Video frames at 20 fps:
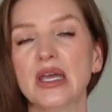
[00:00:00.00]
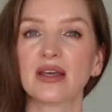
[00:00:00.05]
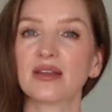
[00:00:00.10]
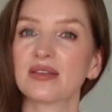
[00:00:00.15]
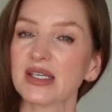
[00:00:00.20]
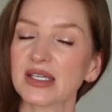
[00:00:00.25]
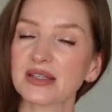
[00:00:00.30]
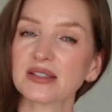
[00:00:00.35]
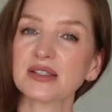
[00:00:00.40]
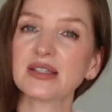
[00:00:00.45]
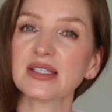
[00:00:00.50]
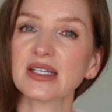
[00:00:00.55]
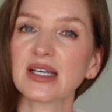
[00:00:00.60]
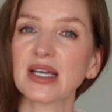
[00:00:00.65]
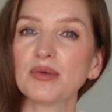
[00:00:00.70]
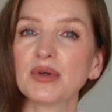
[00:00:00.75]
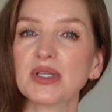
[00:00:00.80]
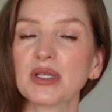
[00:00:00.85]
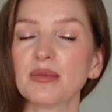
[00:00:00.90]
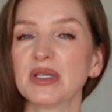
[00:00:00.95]
The other thing I
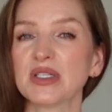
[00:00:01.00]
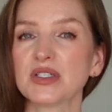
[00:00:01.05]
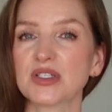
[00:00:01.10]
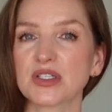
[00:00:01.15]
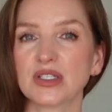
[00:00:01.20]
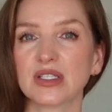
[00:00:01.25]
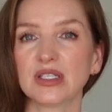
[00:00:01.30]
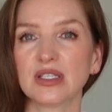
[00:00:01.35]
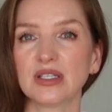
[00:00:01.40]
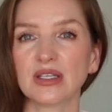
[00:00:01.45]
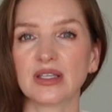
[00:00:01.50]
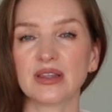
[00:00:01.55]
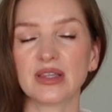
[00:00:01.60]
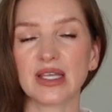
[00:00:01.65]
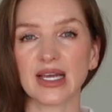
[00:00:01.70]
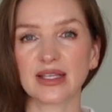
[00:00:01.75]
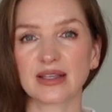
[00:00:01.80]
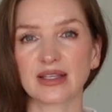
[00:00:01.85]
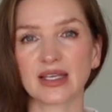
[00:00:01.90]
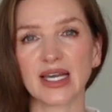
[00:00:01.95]
want to mention
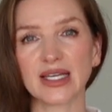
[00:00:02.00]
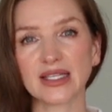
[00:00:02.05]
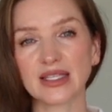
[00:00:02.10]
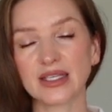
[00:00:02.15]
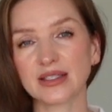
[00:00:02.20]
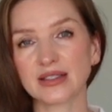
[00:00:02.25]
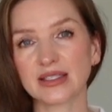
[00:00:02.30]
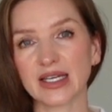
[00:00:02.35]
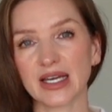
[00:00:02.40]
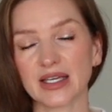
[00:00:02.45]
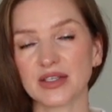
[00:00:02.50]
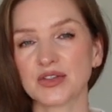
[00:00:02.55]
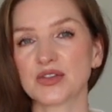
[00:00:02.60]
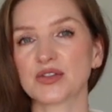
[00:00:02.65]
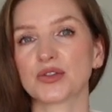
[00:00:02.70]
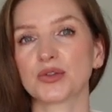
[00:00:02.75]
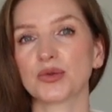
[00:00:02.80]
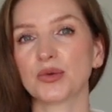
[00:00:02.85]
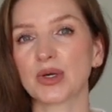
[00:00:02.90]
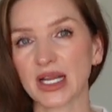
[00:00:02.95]
that kind of ties
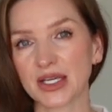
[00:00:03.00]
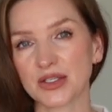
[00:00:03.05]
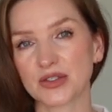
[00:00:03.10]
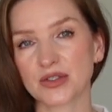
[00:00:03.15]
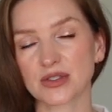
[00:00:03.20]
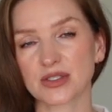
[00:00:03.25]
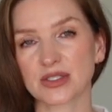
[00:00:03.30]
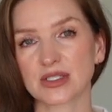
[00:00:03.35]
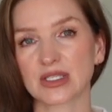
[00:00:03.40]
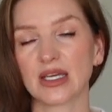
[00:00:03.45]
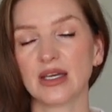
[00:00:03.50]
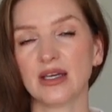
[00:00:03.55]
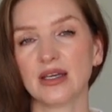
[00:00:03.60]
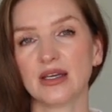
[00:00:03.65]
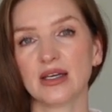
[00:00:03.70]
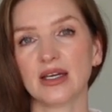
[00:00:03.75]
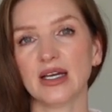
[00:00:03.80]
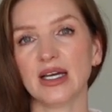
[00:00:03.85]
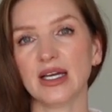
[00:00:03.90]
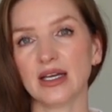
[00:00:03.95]
to what I just
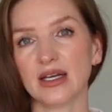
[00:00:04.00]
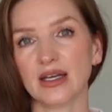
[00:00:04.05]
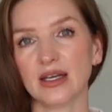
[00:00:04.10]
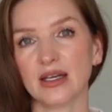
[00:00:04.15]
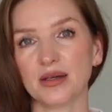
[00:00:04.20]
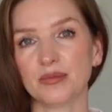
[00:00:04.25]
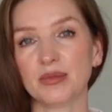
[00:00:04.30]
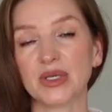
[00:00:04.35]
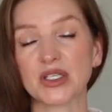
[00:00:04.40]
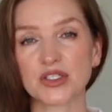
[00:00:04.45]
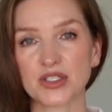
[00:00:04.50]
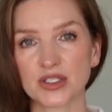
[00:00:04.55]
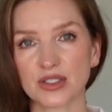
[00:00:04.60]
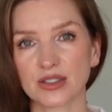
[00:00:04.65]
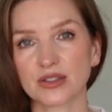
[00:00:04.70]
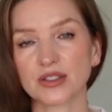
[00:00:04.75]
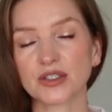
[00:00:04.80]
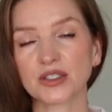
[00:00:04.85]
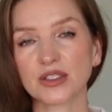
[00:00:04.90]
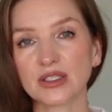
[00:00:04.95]

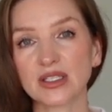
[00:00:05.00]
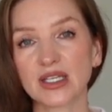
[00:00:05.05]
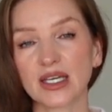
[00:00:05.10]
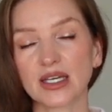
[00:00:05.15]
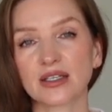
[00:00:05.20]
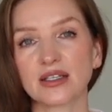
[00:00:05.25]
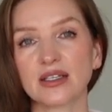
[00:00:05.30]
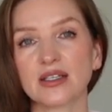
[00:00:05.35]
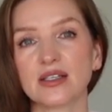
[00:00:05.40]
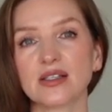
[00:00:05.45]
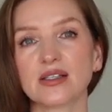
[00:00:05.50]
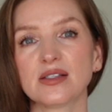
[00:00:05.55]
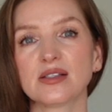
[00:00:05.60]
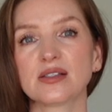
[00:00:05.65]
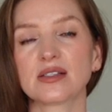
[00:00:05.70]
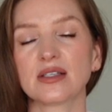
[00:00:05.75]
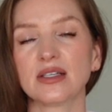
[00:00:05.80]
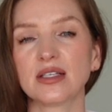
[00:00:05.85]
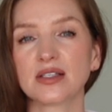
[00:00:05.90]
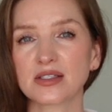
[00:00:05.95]
mentioned earlier
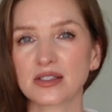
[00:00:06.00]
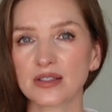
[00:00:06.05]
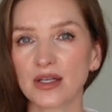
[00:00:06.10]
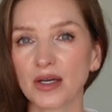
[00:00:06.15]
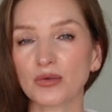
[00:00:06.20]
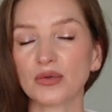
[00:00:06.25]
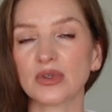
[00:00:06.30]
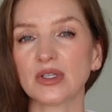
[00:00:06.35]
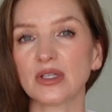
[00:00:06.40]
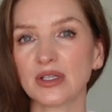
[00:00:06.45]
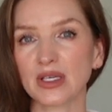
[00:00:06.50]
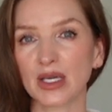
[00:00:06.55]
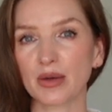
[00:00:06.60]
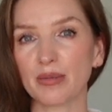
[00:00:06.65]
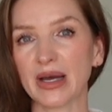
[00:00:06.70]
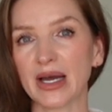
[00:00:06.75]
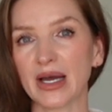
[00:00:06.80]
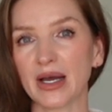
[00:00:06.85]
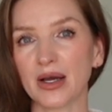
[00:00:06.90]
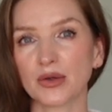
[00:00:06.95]
is it's not really
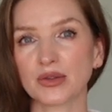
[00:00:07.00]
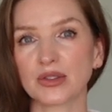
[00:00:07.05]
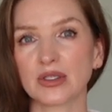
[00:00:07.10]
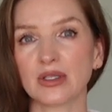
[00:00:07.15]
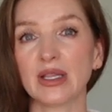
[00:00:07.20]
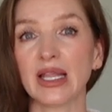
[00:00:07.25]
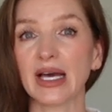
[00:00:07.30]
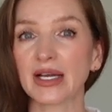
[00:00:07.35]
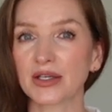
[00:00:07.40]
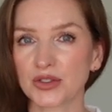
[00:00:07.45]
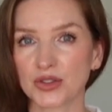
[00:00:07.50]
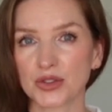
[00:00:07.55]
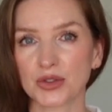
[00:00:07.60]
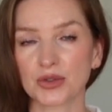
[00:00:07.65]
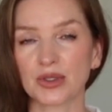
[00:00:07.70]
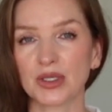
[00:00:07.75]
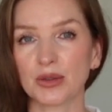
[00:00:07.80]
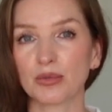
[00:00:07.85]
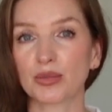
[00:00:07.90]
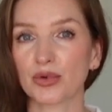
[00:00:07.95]
about
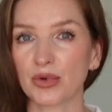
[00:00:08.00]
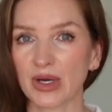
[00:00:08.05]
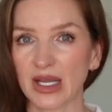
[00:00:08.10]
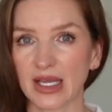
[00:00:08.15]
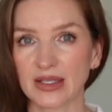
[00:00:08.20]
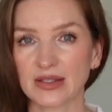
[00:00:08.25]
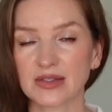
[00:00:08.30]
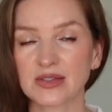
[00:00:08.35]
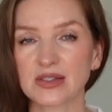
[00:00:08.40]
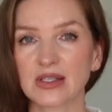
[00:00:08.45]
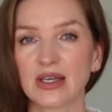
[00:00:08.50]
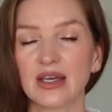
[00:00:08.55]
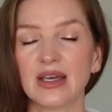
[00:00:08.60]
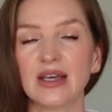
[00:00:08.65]
luxury brands.